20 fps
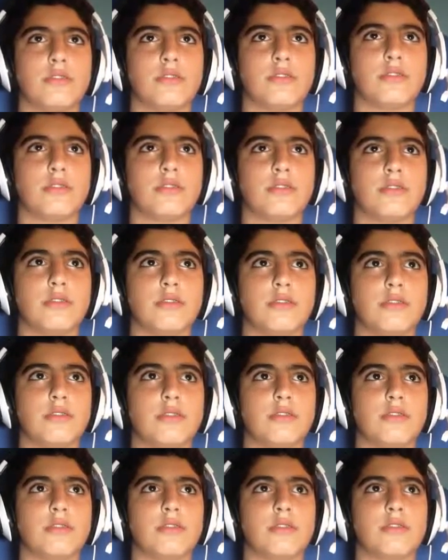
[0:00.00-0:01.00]

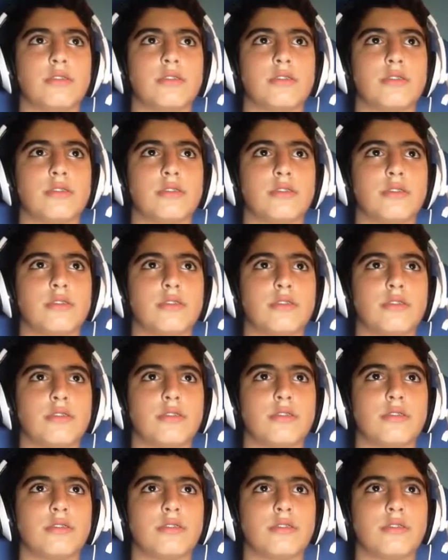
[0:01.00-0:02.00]

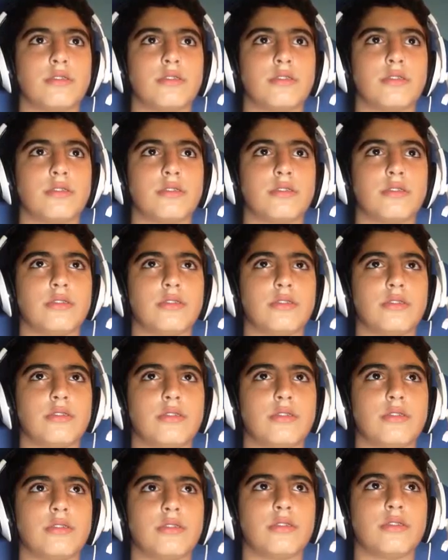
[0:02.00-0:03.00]

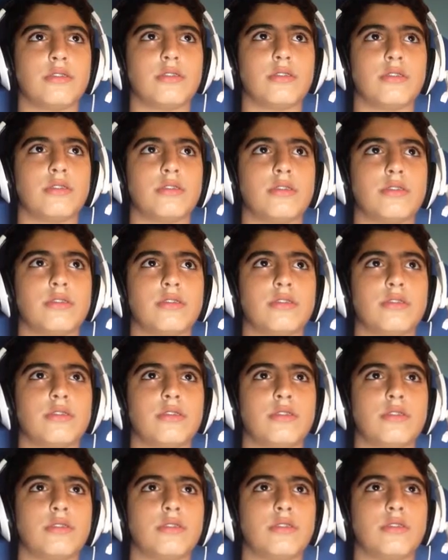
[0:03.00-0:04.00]

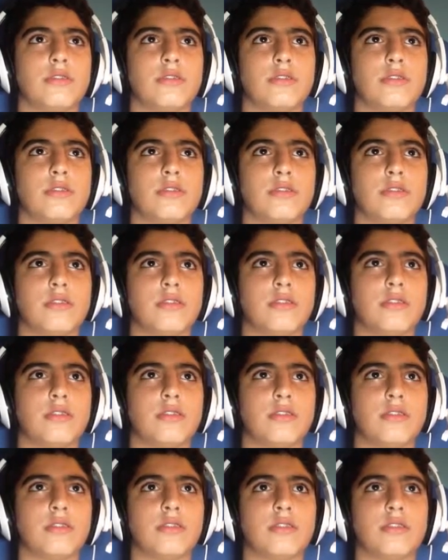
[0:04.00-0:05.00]

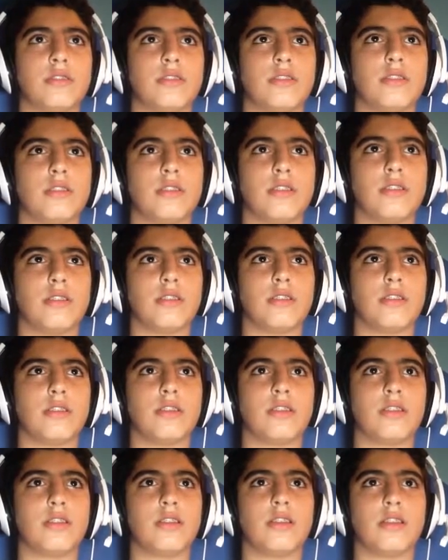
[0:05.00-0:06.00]

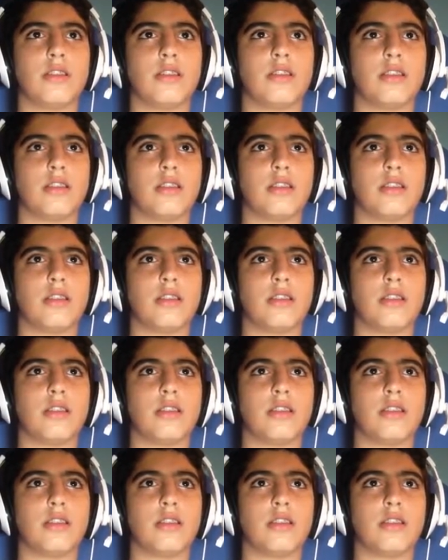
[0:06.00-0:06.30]
Nothing is said.